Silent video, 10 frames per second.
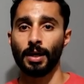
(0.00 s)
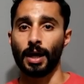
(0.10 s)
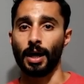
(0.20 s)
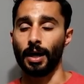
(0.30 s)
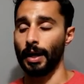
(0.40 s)

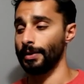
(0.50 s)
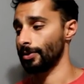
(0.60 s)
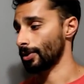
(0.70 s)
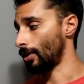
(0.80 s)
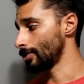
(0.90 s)
Uh, and
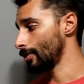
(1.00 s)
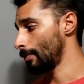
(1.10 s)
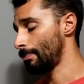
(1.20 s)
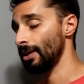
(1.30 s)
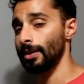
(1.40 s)
there's also a
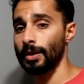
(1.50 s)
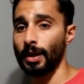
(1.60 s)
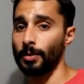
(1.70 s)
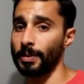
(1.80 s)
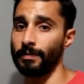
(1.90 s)
billion
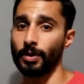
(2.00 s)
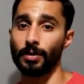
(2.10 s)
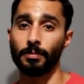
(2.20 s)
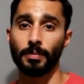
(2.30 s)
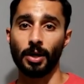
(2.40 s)

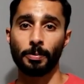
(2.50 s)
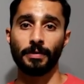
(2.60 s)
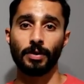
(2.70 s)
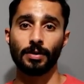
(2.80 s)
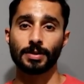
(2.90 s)
LPVO,
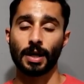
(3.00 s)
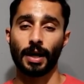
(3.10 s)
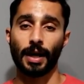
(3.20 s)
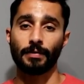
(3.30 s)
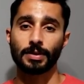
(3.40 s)
LPVOs that I
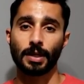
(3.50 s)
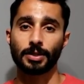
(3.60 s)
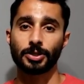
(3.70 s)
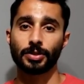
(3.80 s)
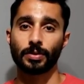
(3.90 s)
haven't
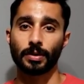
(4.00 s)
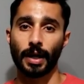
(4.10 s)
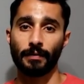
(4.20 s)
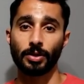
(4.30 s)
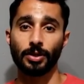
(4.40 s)
touched or
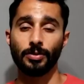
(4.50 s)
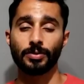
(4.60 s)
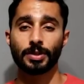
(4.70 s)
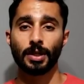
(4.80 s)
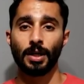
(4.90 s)
haven't
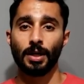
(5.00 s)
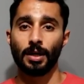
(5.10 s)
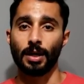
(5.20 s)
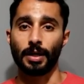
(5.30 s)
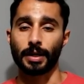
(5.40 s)
used
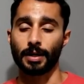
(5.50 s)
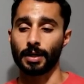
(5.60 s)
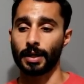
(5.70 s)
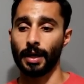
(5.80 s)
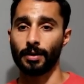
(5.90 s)
uh, like
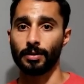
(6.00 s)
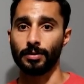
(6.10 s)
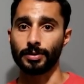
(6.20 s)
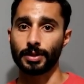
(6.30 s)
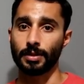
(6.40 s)
uh,
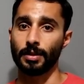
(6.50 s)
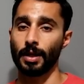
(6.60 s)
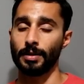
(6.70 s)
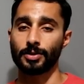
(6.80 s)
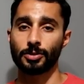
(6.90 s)
Kahles and
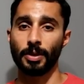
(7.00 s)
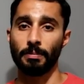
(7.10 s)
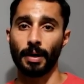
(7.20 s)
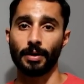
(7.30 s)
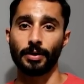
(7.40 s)
and Schmidt
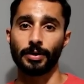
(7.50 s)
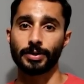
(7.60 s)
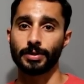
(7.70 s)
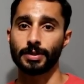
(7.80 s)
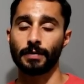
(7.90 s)
and
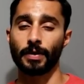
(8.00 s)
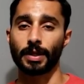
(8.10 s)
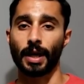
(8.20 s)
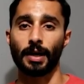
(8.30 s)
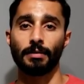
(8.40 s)
Benders and stuff like
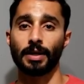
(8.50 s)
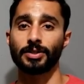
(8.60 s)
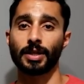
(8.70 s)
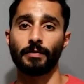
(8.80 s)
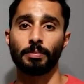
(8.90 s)
that. I
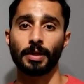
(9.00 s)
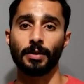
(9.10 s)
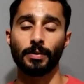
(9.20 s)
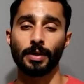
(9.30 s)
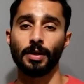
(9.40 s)
just haven't
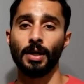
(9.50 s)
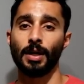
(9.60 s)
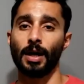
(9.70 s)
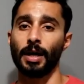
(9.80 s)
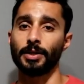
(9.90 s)
played with.
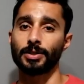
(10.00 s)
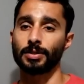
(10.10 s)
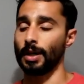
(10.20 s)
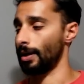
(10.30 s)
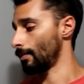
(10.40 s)
I
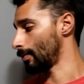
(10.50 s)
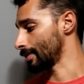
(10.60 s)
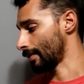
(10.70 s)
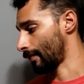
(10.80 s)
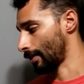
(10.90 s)
just I,
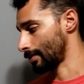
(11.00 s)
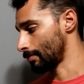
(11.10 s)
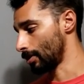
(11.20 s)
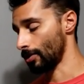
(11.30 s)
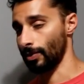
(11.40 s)
once I found
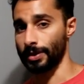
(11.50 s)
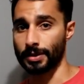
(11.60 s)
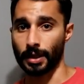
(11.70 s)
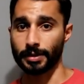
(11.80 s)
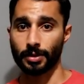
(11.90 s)
some good
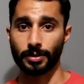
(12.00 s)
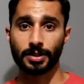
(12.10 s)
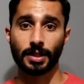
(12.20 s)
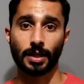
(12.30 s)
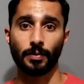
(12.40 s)
ones, I started
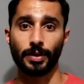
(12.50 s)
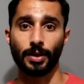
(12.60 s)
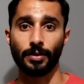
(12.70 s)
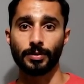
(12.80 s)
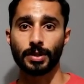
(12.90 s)
sticking with
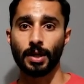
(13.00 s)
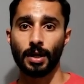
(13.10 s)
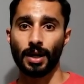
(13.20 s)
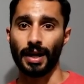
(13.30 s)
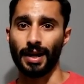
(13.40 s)
those.
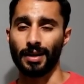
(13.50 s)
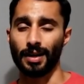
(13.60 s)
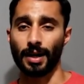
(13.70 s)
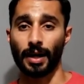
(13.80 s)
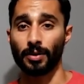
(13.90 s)
And
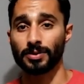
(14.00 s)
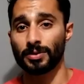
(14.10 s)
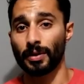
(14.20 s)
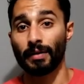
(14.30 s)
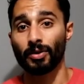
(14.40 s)
uh, I also
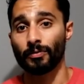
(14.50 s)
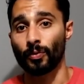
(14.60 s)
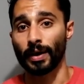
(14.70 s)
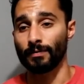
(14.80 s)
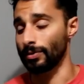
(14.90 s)
don't have enough
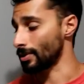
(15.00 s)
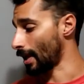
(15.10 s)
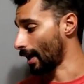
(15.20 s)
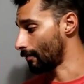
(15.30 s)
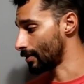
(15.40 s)
rifles to
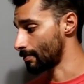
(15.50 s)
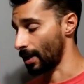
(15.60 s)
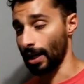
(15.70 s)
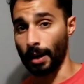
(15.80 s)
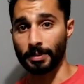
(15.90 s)
have this
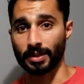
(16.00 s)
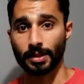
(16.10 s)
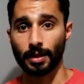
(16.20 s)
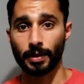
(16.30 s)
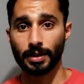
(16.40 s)
many optics,
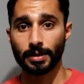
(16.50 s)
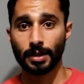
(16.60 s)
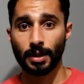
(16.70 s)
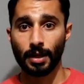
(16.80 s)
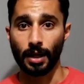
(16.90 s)
anyways.
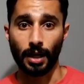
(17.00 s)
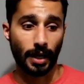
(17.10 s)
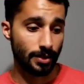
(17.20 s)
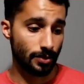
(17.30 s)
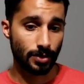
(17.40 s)
Uh,
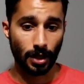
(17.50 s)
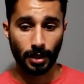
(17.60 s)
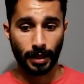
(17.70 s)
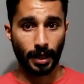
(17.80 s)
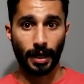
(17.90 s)
as you saw,
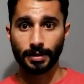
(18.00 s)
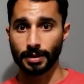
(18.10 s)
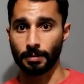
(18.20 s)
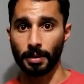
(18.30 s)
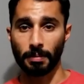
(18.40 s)
like I had
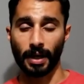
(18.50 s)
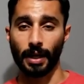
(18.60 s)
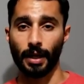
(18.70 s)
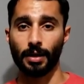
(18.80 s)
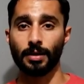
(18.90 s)
some in my
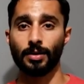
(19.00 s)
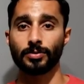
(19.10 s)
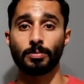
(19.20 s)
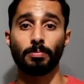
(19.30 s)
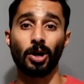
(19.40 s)
hand.
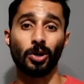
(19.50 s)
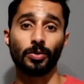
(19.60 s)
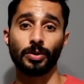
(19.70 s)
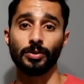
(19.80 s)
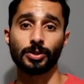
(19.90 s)
Those are
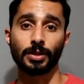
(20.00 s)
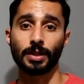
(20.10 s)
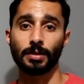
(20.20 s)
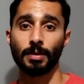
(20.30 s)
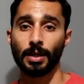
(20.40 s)
borrowed
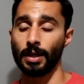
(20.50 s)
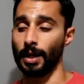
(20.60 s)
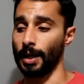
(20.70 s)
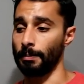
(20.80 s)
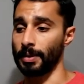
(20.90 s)
usually
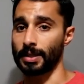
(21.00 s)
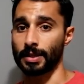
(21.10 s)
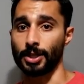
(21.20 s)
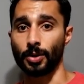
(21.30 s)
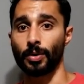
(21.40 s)
um, because
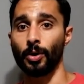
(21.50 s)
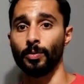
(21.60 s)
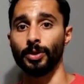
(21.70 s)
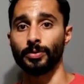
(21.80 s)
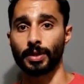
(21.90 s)
I don't
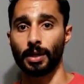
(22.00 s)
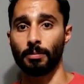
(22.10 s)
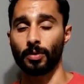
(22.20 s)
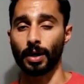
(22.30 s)
own those anymore.